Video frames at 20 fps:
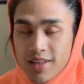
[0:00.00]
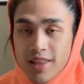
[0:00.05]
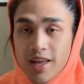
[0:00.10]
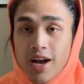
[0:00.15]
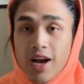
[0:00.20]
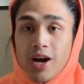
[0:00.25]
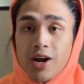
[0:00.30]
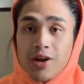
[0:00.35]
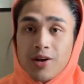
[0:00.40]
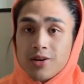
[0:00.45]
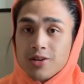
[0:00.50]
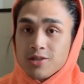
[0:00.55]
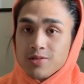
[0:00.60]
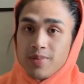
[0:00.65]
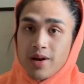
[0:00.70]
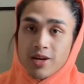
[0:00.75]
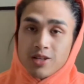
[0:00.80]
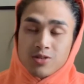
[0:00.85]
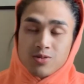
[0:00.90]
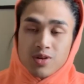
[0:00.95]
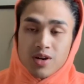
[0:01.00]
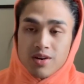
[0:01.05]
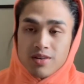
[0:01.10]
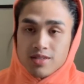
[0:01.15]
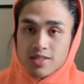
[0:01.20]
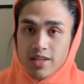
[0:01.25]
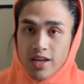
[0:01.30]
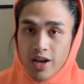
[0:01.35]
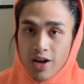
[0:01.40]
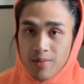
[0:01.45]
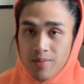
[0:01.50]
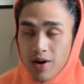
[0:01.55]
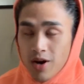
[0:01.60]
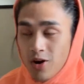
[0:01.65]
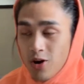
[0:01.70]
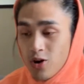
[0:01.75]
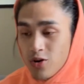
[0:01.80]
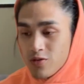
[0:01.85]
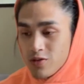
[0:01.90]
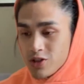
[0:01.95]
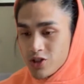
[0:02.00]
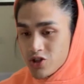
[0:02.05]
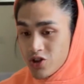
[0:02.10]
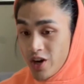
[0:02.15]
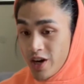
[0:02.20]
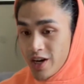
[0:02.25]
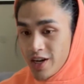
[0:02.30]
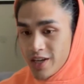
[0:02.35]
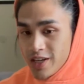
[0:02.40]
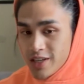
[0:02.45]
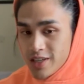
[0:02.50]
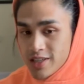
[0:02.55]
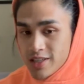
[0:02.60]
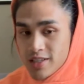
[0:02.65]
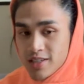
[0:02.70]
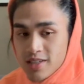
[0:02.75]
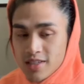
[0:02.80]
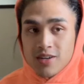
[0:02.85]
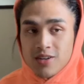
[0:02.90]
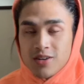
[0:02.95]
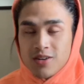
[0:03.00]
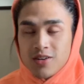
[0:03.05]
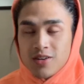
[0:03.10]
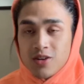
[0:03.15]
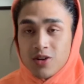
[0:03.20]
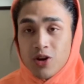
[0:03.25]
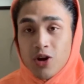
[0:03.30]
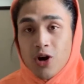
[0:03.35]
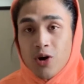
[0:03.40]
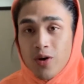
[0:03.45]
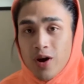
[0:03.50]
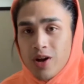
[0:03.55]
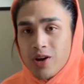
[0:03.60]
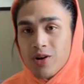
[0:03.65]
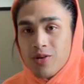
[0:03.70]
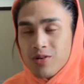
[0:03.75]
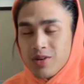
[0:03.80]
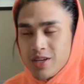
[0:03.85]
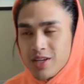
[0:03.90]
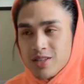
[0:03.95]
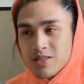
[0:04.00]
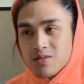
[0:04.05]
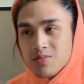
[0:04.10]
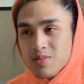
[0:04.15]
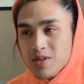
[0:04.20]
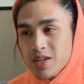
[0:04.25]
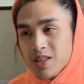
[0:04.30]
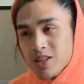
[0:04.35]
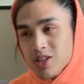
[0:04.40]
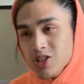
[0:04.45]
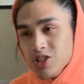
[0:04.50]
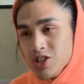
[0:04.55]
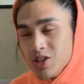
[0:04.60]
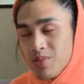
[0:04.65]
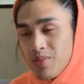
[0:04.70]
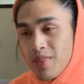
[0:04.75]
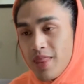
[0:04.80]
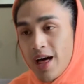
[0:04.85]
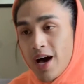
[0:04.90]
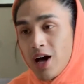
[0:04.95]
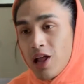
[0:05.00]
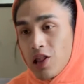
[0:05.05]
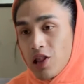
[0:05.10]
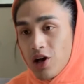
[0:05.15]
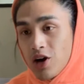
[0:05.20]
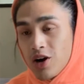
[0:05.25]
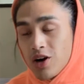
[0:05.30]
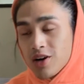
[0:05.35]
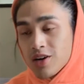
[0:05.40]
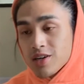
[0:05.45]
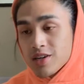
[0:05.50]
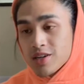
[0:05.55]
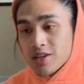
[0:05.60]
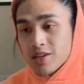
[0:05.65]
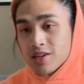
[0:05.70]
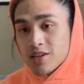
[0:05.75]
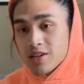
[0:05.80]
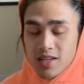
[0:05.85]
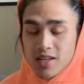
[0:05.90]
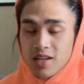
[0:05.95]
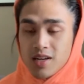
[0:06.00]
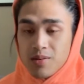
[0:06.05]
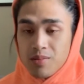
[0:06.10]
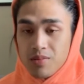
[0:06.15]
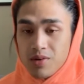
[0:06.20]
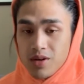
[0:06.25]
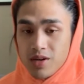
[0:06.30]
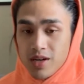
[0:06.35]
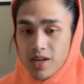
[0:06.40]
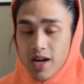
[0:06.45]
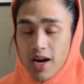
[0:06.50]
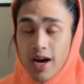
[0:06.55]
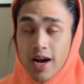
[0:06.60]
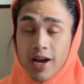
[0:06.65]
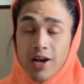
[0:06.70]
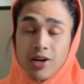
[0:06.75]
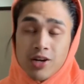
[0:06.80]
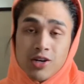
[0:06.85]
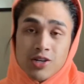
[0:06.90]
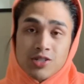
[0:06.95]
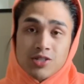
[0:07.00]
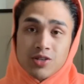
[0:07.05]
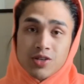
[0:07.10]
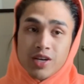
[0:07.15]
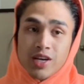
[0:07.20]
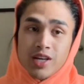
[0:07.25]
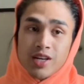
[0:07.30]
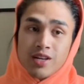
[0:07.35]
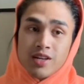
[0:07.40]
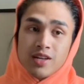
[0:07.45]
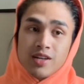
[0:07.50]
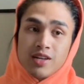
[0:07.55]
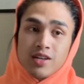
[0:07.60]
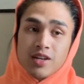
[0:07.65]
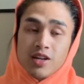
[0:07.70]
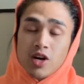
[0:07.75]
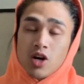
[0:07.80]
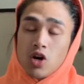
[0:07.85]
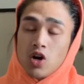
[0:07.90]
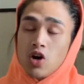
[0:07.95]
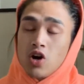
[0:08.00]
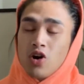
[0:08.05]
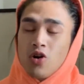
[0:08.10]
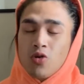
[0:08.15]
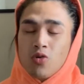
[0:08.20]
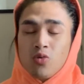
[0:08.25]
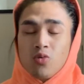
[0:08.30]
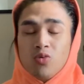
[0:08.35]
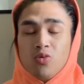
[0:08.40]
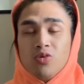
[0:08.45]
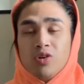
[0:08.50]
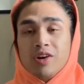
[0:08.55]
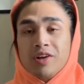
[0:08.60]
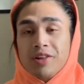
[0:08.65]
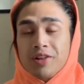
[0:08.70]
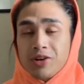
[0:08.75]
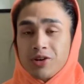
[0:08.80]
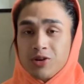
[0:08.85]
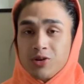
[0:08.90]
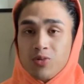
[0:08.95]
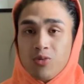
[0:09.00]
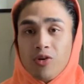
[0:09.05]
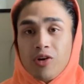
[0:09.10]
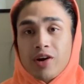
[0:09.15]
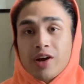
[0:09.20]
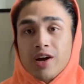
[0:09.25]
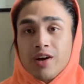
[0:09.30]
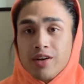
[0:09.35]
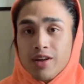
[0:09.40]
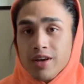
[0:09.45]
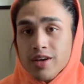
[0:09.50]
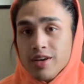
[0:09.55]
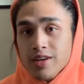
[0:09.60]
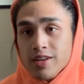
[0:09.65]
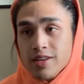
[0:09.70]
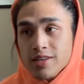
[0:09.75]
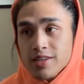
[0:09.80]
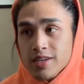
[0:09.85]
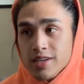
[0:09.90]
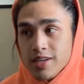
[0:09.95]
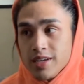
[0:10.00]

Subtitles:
That kind of goes back to what I was saying about overtraining. No, I don't need to be in the gym that long, but I can also get a really good workout in